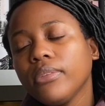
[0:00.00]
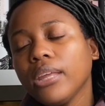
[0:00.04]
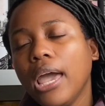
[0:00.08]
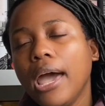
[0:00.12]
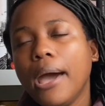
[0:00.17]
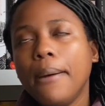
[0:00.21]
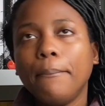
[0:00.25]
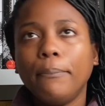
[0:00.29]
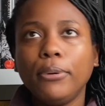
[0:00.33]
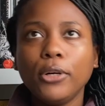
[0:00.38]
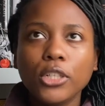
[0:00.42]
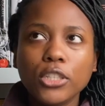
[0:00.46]

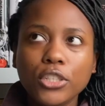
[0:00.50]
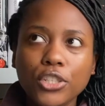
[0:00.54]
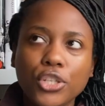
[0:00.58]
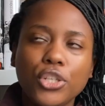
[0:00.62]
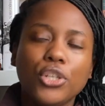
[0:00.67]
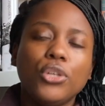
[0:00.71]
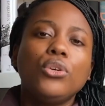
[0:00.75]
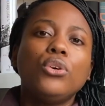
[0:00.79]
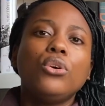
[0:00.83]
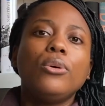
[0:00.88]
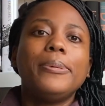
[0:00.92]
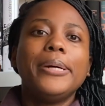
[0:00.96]
and
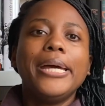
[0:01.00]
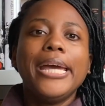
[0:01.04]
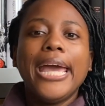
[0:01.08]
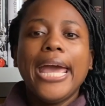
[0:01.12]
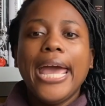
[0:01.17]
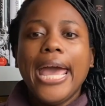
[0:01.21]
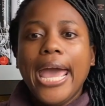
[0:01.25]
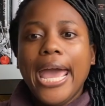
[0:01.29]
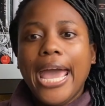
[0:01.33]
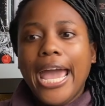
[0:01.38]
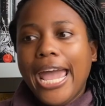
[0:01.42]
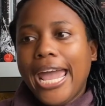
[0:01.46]
booktube
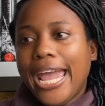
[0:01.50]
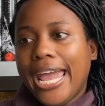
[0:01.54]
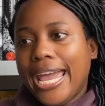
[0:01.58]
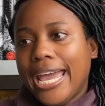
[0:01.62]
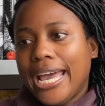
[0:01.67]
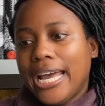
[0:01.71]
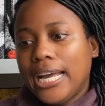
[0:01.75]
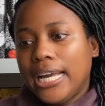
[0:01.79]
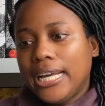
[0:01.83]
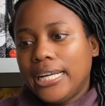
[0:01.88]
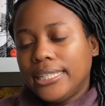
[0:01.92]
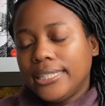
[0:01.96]

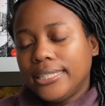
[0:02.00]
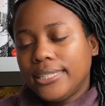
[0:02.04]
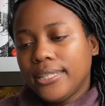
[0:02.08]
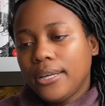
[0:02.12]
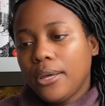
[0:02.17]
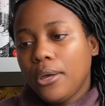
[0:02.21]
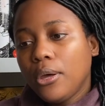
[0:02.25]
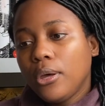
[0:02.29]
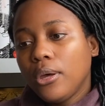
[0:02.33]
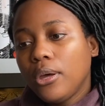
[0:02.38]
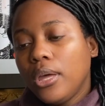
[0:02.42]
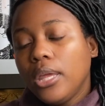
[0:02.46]
and
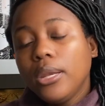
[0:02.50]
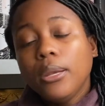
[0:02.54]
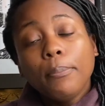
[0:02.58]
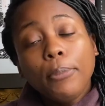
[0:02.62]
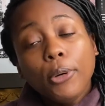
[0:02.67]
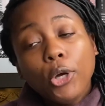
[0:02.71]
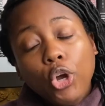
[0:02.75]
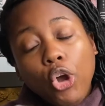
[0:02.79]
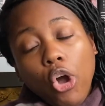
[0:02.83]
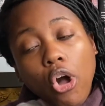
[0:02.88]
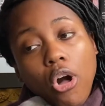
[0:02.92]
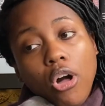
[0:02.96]
in
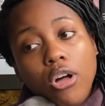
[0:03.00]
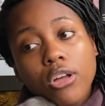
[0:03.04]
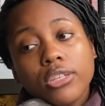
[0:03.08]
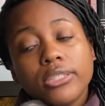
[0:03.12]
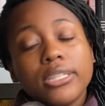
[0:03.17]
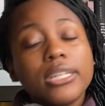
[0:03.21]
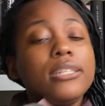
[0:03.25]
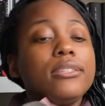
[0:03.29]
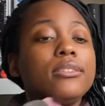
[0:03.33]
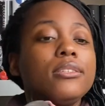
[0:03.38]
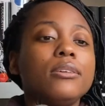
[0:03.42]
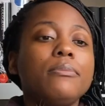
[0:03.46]
book
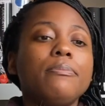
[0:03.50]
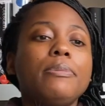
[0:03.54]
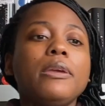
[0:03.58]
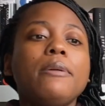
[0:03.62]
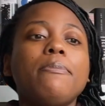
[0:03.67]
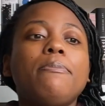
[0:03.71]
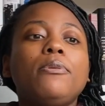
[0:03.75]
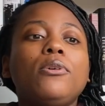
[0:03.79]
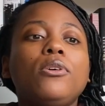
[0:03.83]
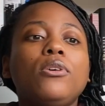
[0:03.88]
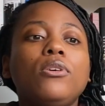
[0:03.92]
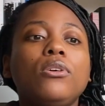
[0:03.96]
hauls. And some
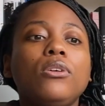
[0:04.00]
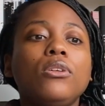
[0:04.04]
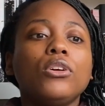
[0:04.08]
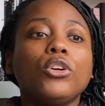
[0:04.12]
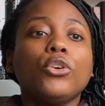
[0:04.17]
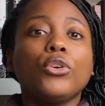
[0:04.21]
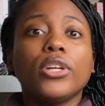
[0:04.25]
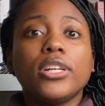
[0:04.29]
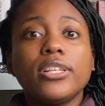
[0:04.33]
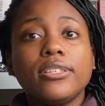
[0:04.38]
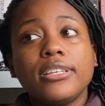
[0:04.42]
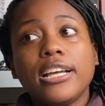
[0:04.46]
people
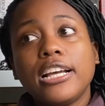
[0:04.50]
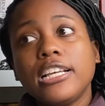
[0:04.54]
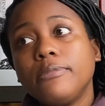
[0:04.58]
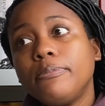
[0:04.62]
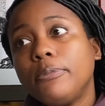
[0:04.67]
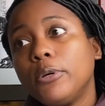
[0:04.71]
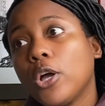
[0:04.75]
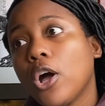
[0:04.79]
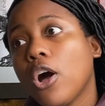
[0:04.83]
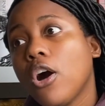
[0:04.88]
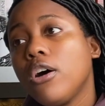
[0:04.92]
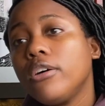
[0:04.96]
criticize
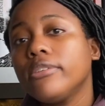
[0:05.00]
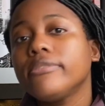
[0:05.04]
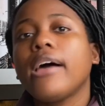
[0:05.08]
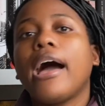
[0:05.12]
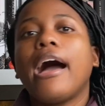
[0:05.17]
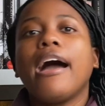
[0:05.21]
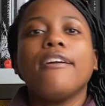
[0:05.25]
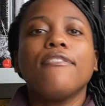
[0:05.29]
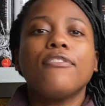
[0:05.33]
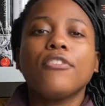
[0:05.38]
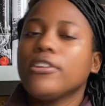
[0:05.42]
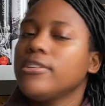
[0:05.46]
book hauls.
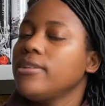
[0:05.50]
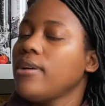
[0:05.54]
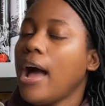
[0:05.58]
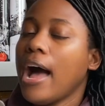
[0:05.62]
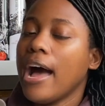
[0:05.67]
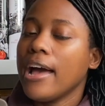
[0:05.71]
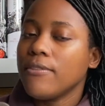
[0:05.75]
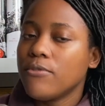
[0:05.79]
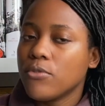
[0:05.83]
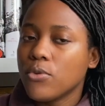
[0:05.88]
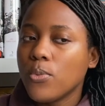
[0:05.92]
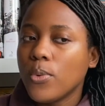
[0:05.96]
I, for
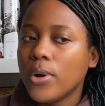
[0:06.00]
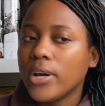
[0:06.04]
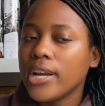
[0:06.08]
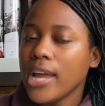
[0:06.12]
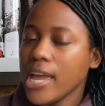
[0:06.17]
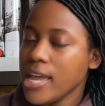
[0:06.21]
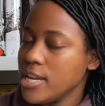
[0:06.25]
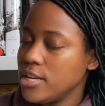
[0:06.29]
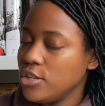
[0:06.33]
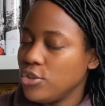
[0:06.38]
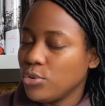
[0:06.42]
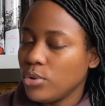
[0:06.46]
one,
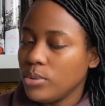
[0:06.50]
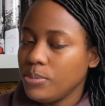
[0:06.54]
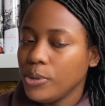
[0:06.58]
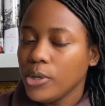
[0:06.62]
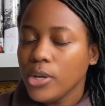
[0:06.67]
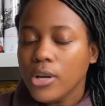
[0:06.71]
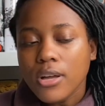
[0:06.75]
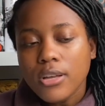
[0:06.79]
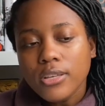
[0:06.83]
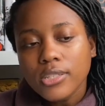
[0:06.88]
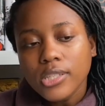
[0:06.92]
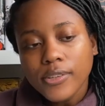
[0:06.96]
I enjoy book
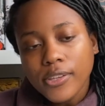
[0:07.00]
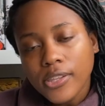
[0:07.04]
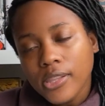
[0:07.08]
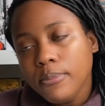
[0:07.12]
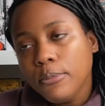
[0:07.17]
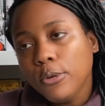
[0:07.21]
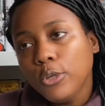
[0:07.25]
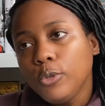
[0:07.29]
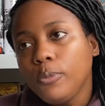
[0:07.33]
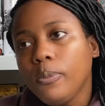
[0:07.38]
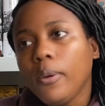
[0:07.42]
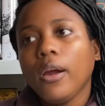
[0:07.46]
hauls for the
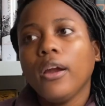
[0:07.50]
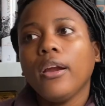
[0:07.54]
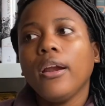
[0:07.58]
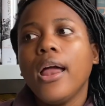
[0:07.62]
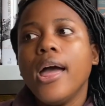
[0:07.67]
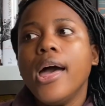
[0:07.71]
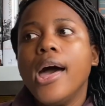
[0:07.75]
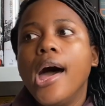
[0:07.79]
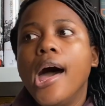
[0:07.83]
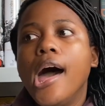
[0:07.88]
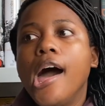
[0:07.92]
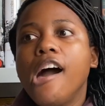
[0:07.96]
most part.
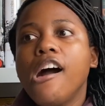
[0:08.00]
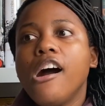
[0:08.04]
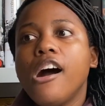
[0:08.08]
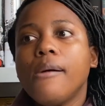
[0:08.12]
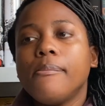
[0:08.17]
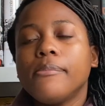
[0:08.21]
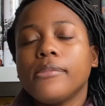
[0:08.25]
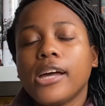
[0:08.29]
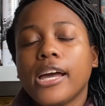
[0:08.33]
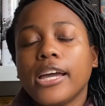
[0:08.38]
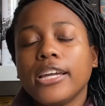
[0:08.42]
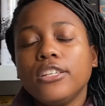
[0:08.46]

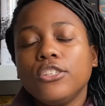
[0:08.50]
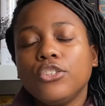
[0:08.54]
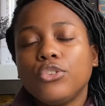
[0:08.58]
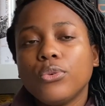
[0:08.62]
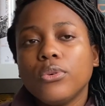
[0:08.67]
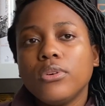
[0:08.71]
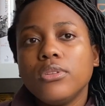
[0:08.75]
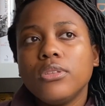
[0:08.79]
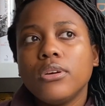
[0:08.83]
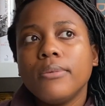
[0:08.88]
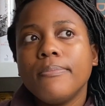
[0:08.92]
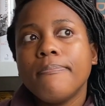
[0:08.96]
I
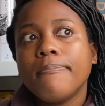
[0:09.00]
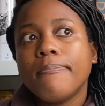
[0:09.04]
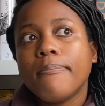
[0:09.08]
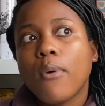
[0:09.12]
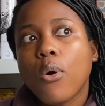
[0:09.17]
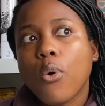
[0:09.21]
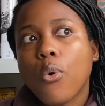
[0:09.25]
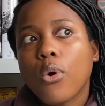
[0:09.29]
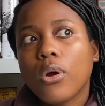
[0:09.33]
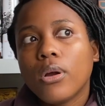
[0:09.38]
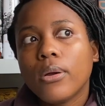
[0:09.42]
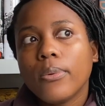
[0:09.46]
enjoy them
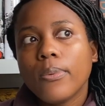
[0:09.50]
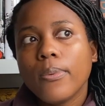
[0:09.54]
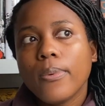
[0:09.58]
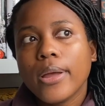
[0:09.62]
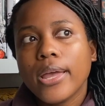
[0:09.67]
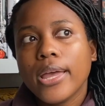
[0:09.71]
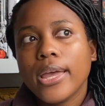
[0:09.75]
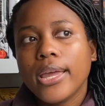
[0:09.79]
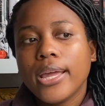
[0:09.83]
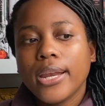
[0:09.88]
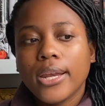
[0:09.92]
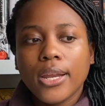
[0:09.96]
more
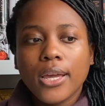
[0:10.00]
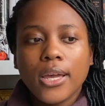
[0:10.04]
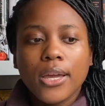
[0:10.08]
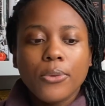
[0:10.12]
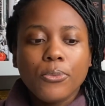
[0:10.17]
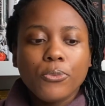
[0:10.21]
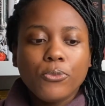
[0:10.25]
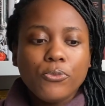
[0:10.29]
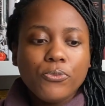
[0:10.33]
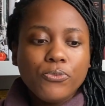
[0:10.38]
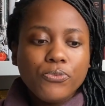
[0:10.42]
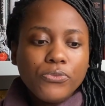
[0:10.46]
when
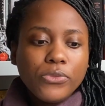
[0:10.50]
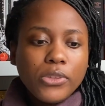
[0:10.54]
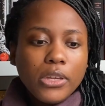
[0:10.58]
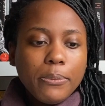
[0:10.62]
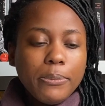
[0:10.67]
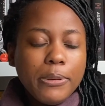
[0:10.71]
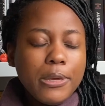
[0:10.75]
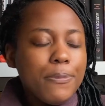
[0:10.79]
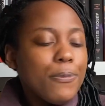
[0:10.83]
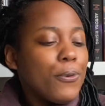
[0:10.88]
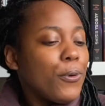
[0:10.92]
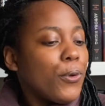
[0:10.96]

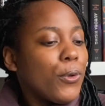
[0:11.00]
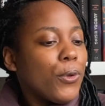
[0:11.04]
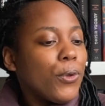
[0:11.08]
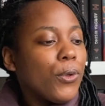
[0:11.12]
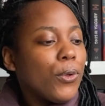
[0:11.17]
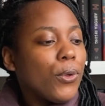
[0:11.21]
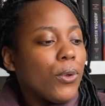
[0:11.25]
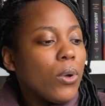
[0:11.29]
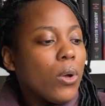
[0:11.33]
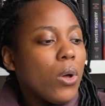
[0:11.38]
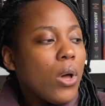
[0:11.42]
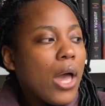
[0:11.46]

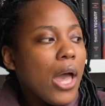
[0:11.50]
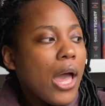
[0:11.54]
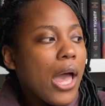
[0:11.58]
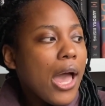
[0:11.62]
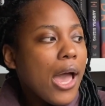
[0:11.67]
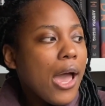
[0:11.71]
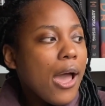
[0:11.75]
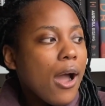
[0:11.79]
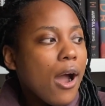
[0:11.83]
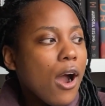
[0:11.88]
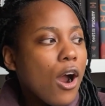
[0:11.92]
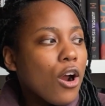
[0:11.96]
people
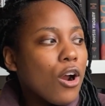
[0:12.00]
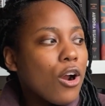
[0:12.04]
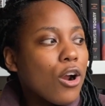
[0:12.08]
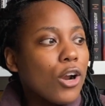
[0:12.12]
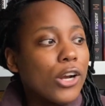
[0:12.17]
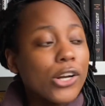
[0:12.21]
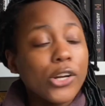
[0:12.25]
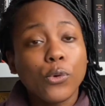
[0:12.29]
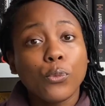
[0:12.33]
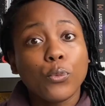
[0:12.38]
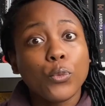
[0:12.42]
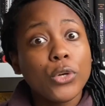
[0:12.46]

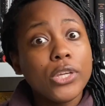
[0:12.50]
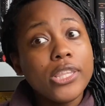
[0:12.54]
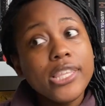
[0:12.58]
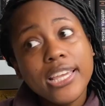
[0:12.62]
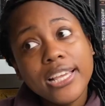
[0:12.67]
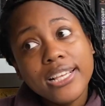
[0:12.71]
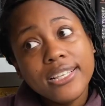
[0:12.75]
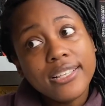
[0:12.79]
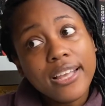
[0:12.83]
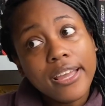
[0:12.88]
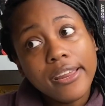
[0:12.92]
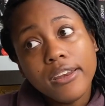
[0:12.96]
are really
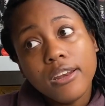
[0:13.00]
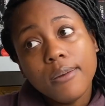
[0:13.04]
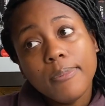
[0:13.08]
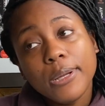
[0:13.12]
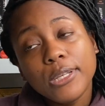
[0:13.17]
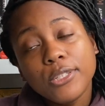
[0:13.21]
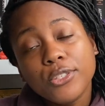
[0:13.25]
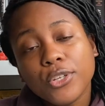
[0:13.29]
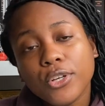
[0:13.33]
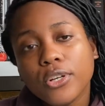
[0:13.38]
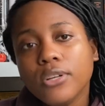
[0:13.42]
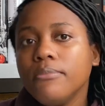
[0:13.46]
excited
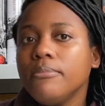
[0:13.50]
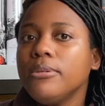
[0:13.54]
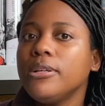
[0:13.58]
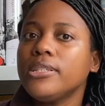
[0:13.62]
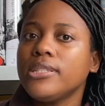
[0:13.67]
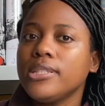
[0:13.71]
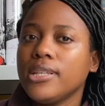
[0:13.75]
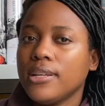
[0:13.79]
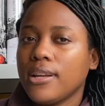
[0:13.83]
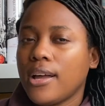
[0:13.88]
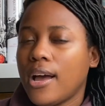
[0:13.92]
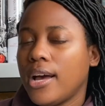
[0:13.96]
about certain books
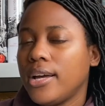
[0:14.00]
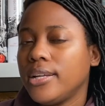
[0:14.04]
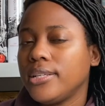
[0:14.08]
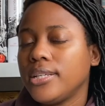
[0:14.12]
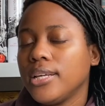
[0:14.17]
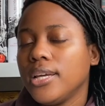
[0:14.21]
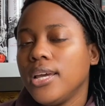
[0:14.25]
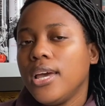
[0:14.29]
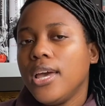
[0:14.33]
and not.